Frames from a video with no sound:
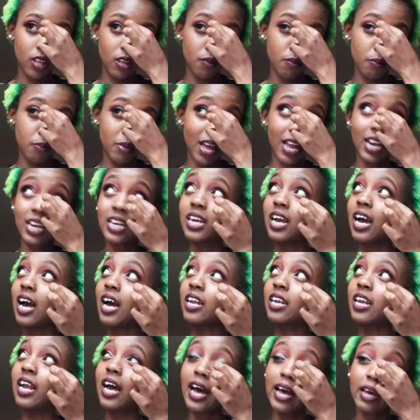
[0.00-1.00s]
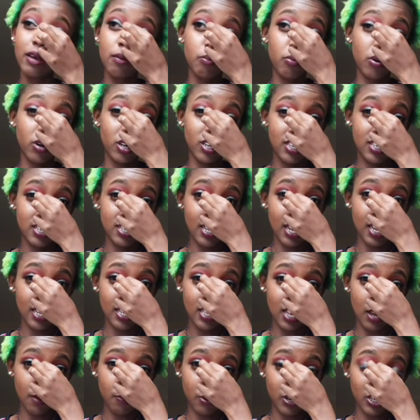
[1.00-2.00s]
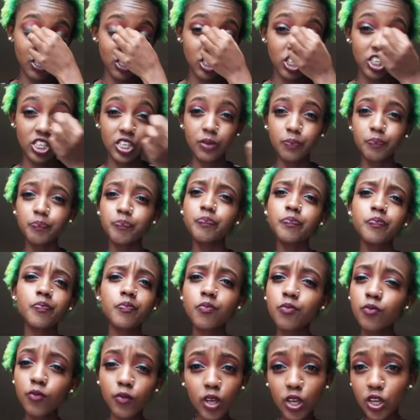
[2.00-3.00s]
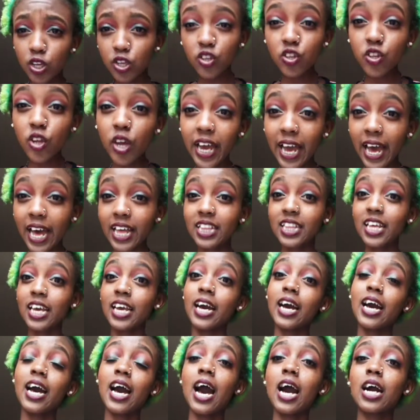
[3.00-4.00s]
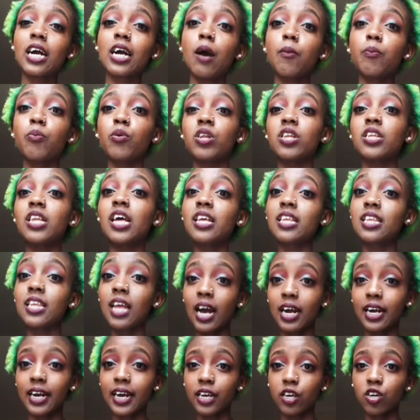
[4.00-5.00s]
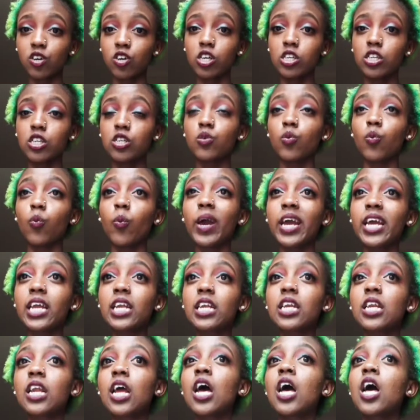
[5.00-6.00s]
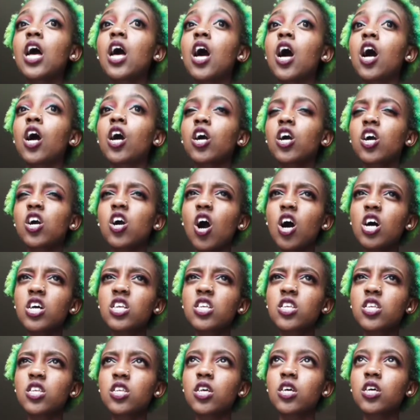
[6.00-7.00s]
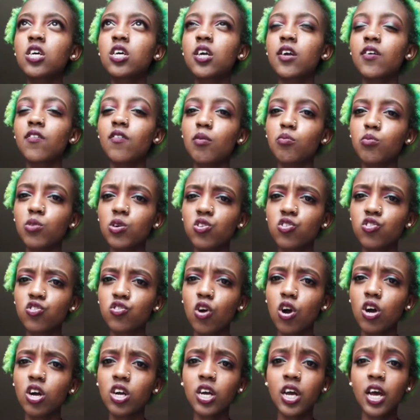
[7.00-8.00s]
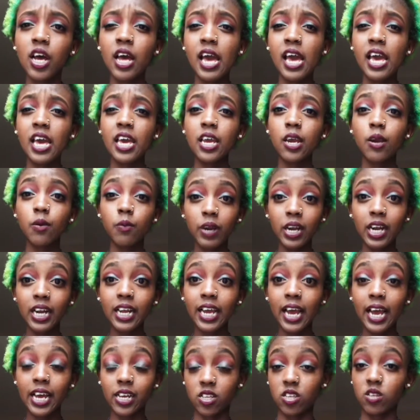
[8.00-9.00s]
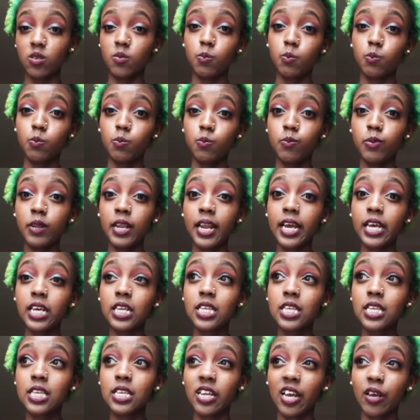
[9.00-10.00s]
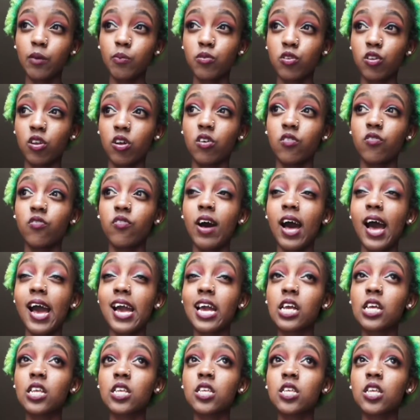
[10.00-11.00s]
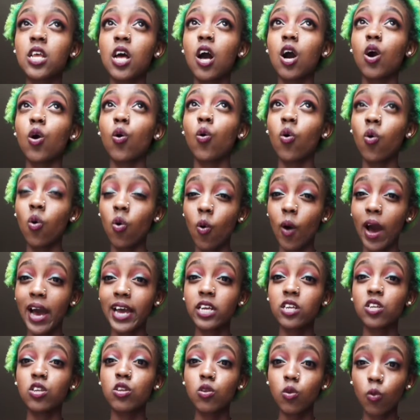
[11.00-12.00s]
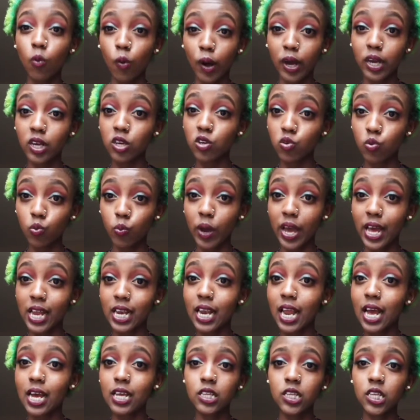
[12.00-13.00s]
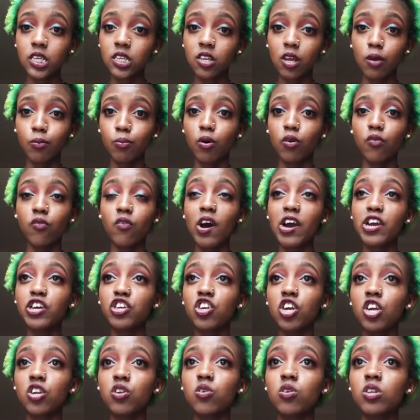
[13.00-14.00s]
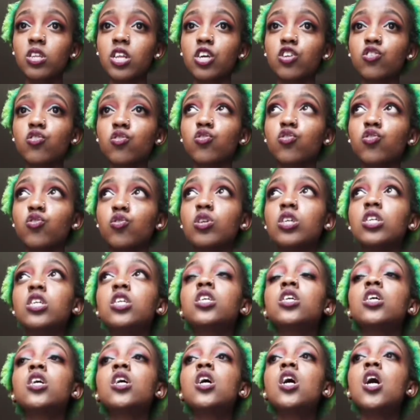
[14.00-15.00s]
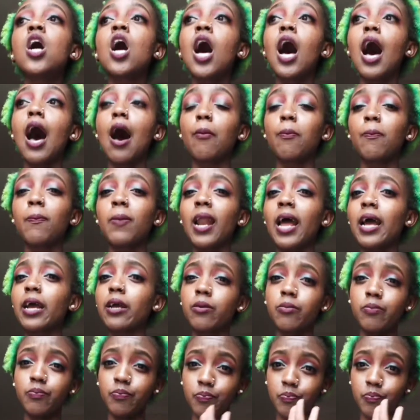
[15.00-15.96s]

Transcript: barely an eyeball size hapa chini so yeah, there a couple. There's a guy called Wayne Goss, if I'm not wrong. He really explains types of eyes quite quite well and the type of eyeshadow that you should apply.